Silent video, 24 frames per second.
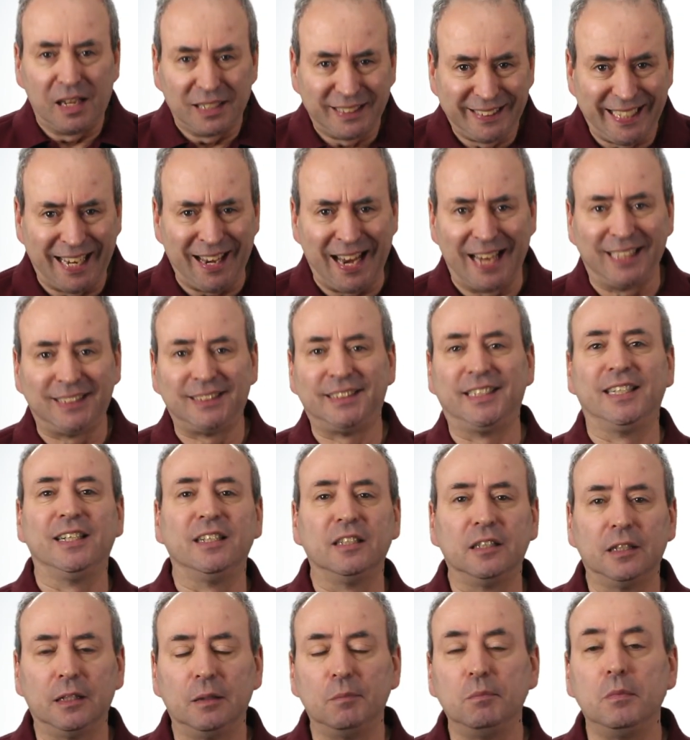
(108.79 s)

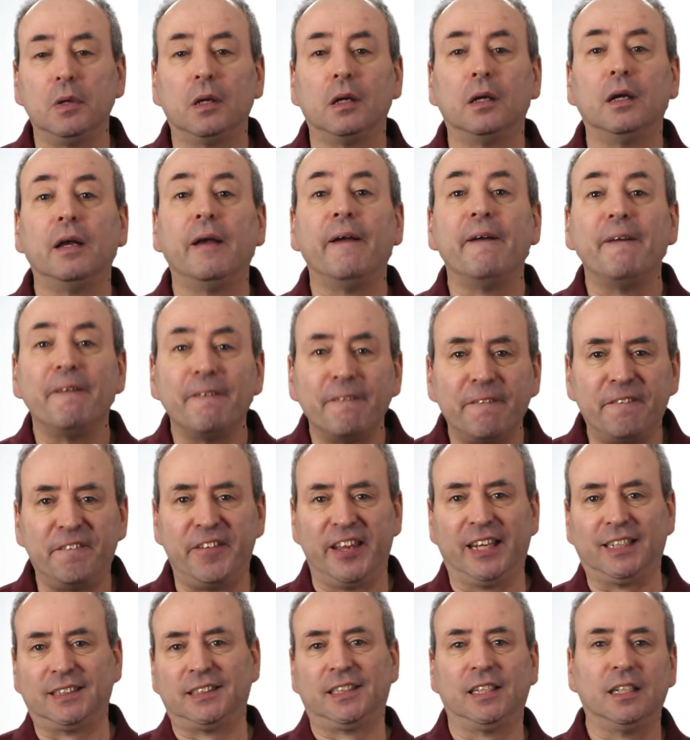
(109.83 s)
testing them,
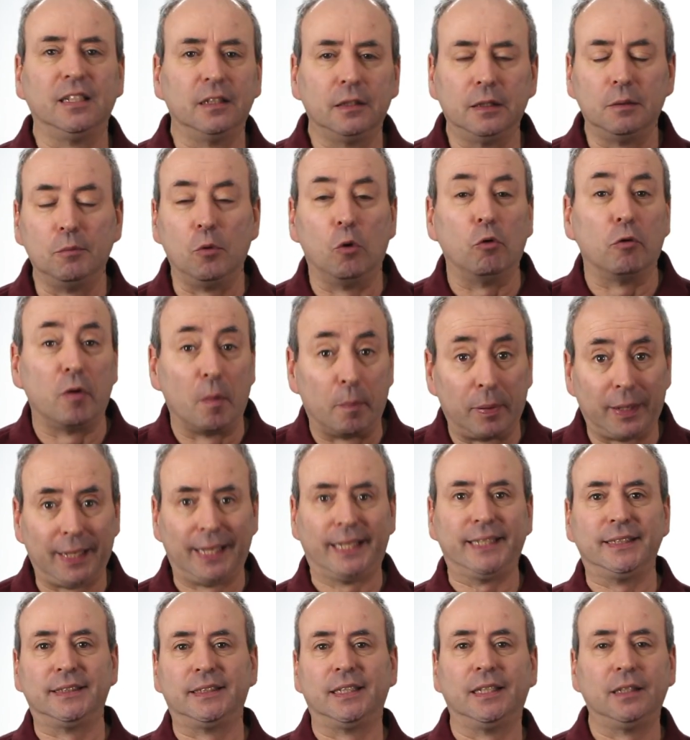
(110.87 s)
fixing them or
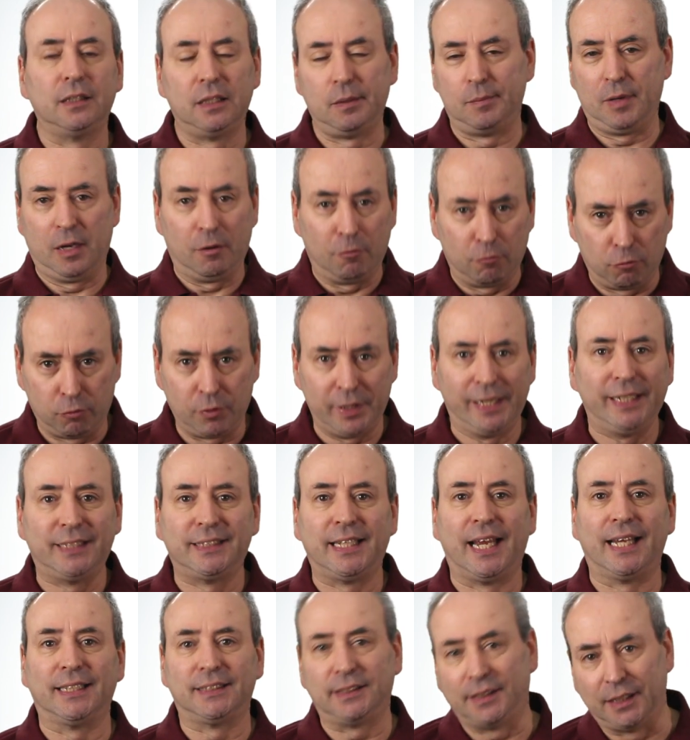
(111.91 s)
replacing them and
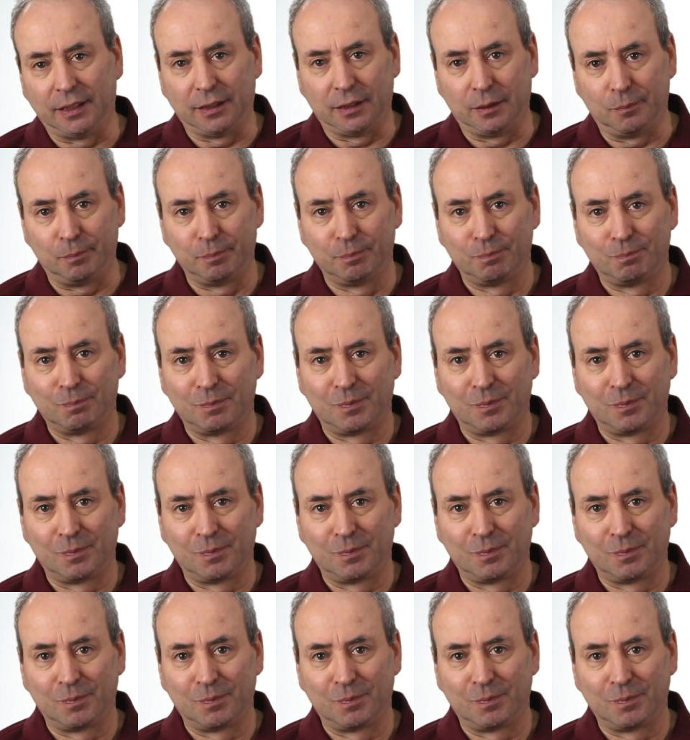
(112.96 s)
retesting them.